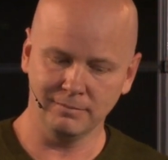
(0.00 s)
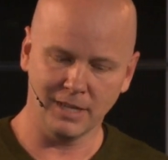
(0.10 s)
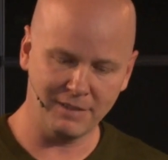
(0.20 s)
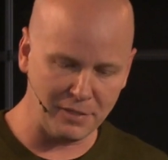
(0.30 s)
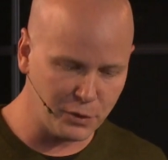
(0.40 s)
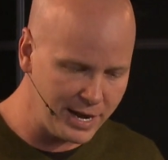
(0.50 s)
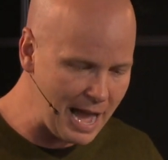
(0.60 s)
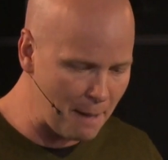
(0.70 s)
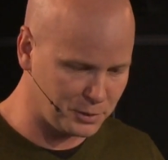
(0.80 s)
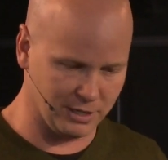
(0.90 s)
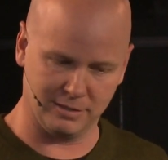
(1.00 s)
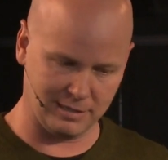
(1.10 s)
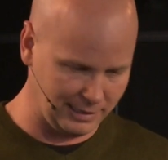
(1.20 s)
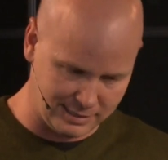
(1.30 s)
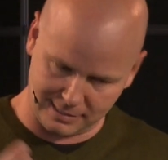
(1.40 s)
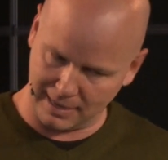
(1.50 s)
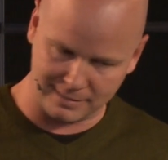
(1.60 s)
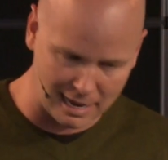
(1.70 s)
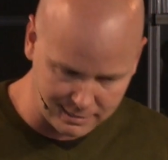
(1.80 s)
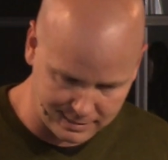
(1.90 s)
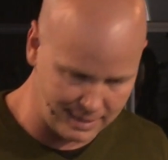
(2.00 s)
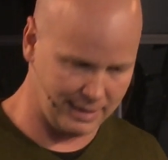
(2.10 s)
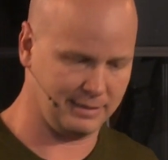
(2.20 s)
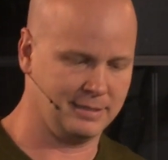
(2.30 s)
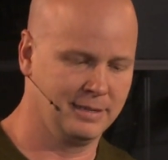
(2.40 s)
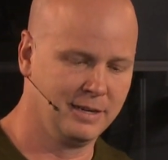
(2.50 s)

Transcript: I've got three options, at least as I see it.